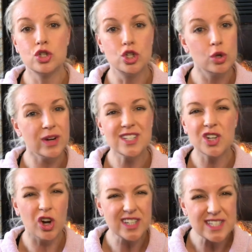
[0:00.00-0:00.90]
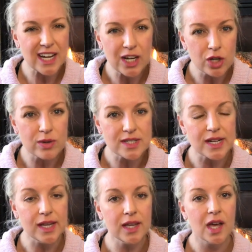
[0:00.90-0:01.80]
do it
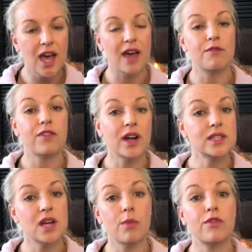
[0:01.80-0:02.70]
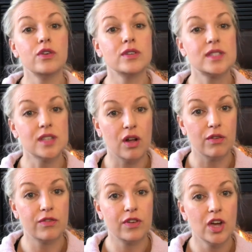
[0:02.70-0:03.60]
continuously, and find time for
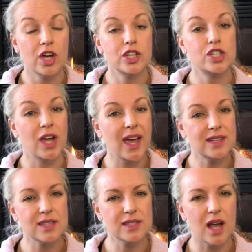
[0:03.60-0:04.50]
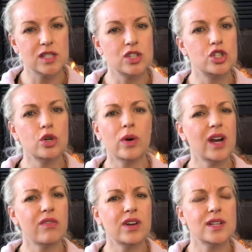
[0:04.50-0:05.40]
yourself to exercise and do
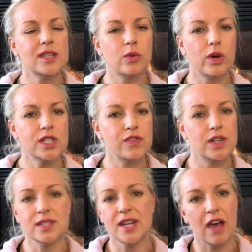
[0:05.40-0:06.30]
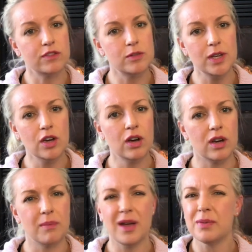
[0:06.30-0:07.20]
whatever it is that works for you. It doesn't have to be
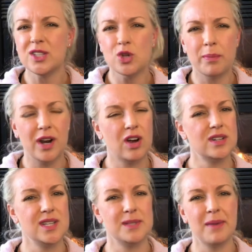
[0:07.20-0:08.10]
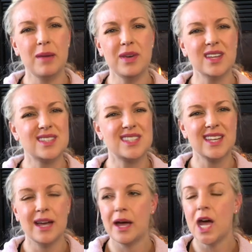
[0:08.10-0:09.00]
yoga. Maybe it's your Pilates. Maybe it's
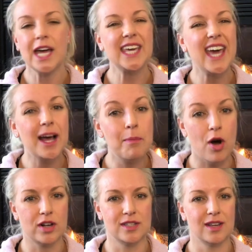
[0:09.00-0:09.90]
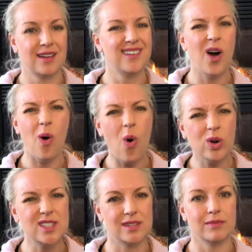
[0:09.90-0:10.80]
kickboxing.
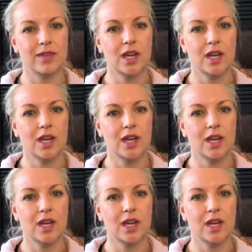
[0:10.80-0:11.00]
Awesome.